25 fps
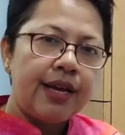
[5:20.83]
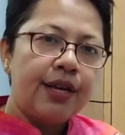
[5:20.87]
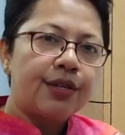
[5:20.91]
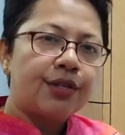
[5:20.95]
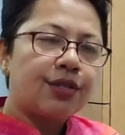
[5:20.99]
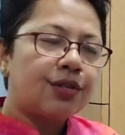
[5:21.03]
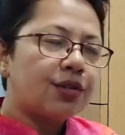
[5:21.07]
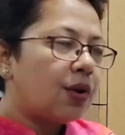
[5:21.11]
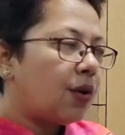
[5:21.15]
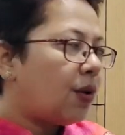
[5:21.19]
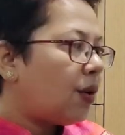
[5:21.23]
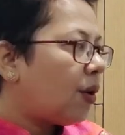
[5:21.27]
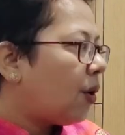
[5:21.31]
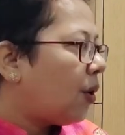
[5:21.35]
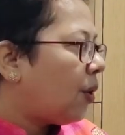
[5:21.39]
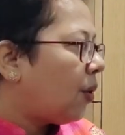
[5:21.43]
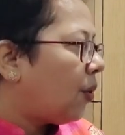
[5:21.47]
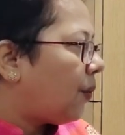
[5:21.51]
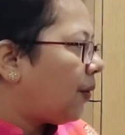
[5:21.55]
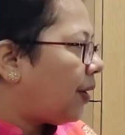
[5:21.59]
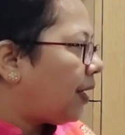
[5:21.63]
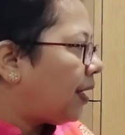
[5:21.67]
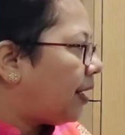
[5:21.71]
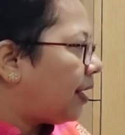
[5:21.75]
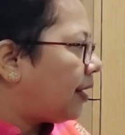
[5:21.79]
So
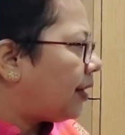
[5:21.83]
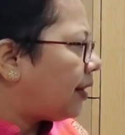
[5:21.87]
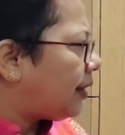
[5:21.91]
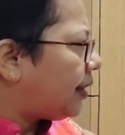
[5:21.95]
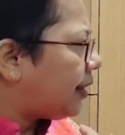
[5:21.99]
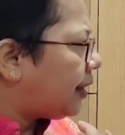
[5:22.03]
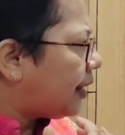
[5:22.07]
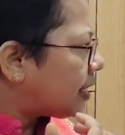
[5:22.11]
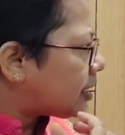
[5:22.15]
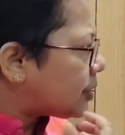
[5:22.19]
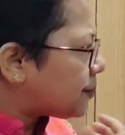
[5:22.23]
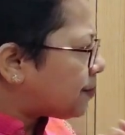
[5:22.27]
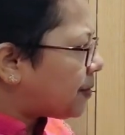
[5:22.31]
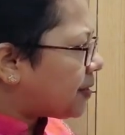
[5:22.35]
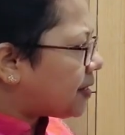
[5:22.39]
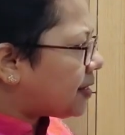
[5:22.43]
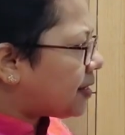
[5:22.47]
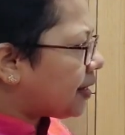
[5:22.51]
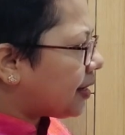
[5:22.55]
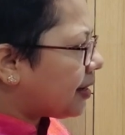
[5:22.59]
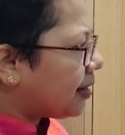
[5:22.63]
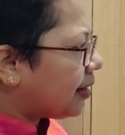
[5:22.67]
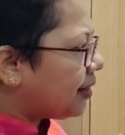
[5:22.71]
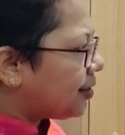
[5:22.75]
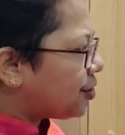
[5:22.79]
this
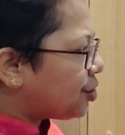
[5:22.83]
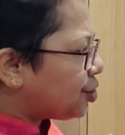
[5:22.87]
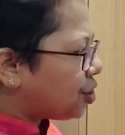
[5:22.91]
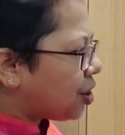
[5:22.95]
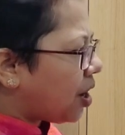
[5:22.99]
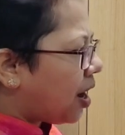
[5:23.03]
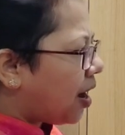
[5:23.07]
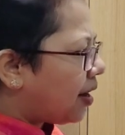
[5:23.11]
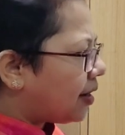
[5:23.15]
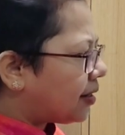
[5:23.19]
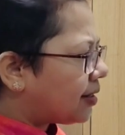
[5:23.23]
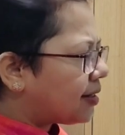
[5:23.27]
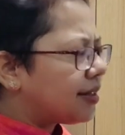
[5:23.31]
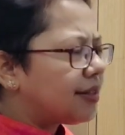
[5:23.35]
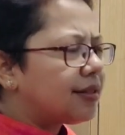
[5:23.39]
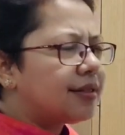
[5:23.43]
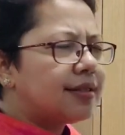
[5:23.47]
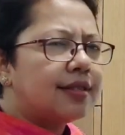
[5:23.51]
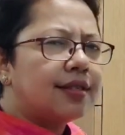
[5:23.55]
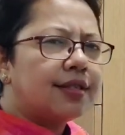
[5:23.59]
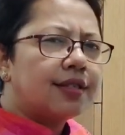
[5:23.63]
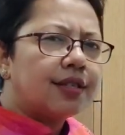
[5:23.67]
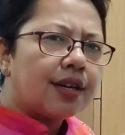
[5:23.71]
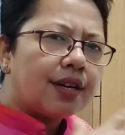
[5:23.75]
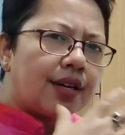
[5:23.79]
particular chart
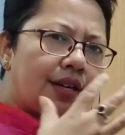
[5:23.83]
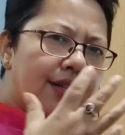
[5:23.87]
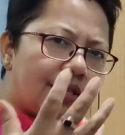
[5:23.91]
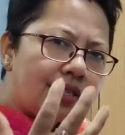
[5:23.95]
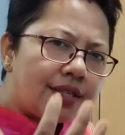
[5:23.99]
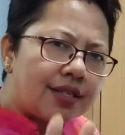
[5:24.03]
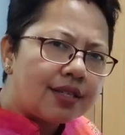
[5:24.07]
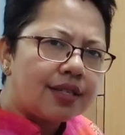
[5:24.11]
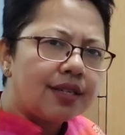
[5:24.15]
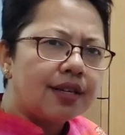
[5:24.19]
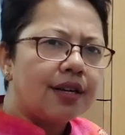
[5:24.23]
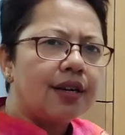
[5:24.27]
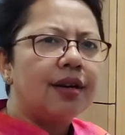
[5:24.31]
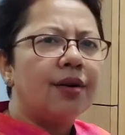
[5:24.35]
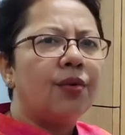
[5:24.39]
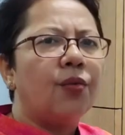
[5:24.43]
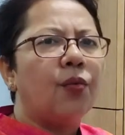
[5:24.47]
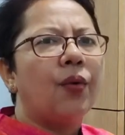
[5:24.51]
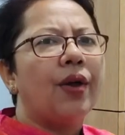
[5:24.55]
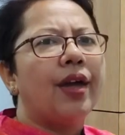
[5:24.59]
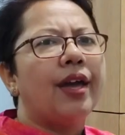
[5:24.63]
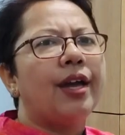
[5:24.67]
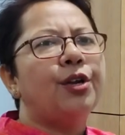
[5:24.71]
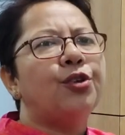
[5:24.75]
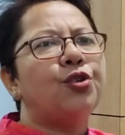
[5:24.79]
is just a
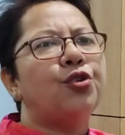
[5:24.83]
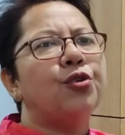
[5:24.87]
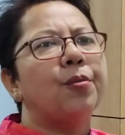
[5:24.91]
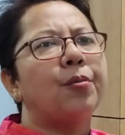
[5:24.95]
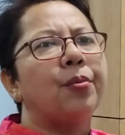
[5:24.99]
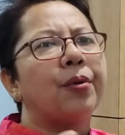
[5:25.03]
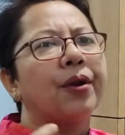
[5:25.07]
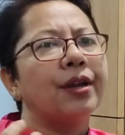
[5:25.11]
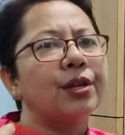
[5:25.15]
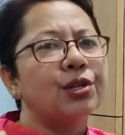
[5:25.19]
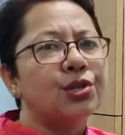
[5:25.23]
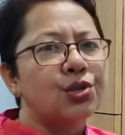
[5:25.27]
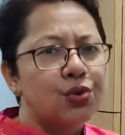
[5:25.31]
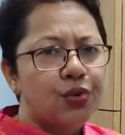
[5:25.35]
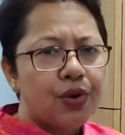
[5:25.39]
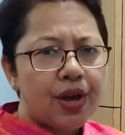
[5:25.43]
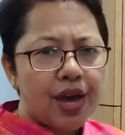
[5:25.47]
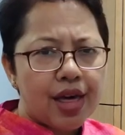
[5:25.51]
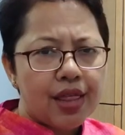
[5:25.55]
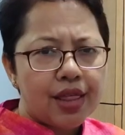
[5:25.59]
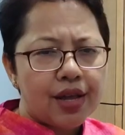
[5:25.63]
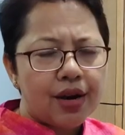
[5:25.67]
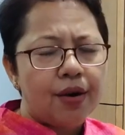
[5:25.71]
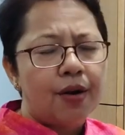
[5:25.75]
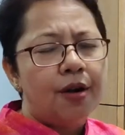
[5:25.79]
way to bring
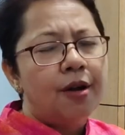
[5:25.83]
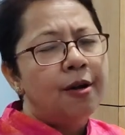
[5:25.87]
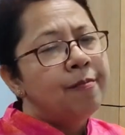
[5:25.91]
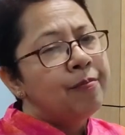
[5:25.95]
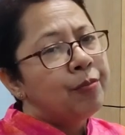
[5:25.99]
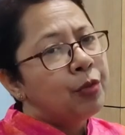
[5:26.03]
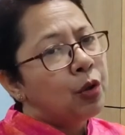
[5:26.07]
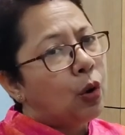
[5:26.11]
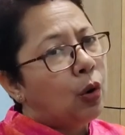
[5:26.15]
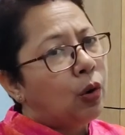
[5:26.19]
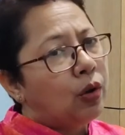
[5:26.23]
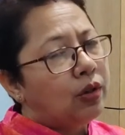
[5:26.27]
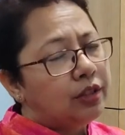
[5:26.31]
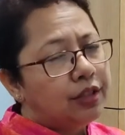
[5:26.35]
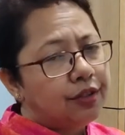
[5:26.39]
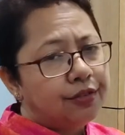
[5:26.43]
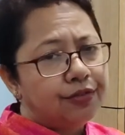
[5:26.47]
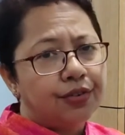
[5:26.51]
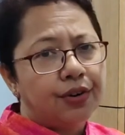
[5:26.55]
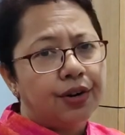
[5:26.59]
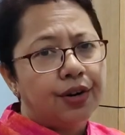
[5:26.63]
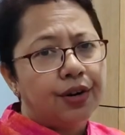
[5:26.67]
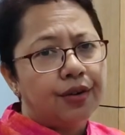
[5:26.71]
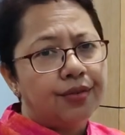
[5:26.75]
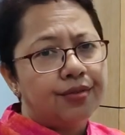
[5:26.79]
together all the
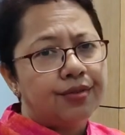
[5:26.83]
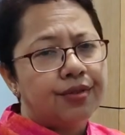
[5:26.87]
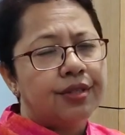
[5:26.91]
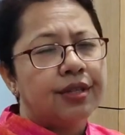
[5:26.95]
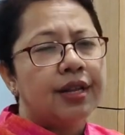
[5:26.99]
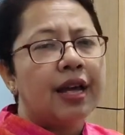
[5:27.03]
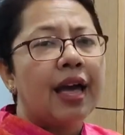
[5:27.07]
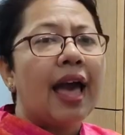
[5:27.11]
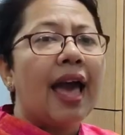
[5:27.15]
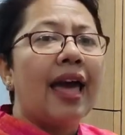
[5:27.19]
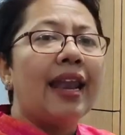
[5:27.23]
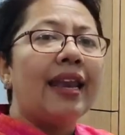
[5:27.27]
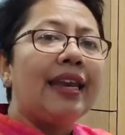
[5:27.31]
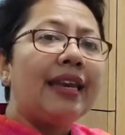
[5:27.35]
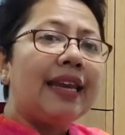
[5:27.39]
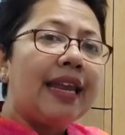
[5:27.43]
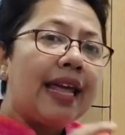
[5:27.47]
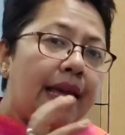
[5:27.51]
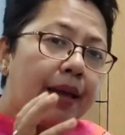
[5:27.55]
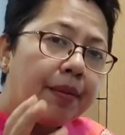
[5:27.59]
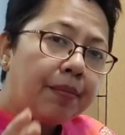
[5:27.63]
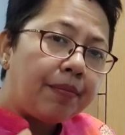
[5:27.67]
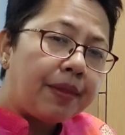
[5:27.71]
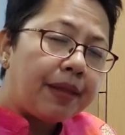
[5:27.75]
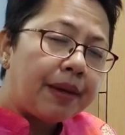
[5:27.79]
verbs and
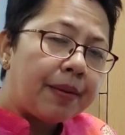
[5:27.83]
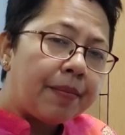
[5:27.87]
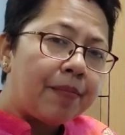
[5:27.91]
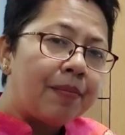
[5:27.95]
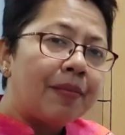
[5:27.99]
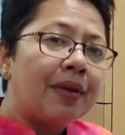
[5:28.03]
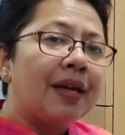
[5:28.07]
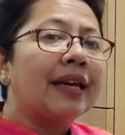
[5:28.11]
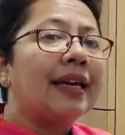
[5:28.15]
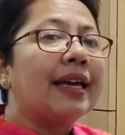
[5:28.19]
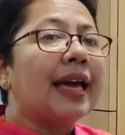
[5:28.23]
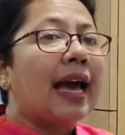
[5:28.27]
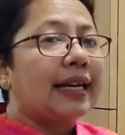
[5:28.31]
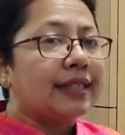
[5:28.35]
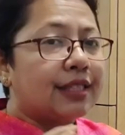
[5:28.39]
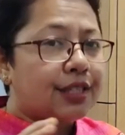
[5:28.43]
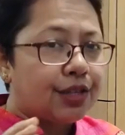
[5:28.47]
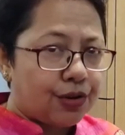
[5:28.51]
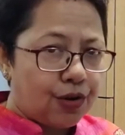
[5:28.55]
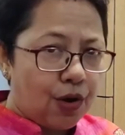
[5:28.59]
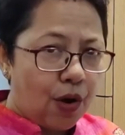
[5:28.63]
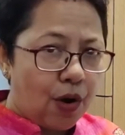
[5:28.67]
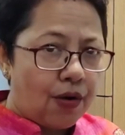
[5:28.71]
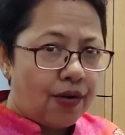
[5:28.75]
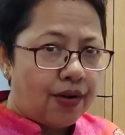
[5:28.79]
name them
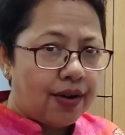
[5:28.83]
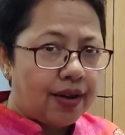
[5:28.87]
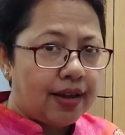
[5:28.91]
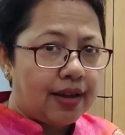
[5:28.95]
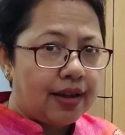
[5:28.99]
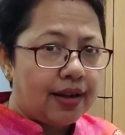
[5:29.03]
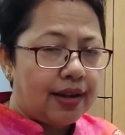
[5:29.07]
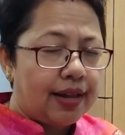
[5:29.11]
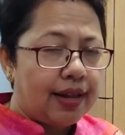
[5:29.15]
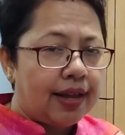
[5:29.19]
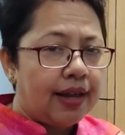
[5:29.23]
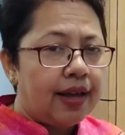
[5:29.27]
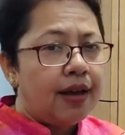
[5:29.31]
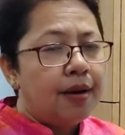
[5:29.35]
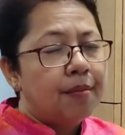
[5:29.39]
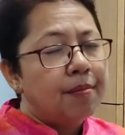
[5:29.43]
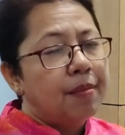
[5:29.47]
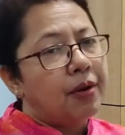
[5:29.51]
categorically.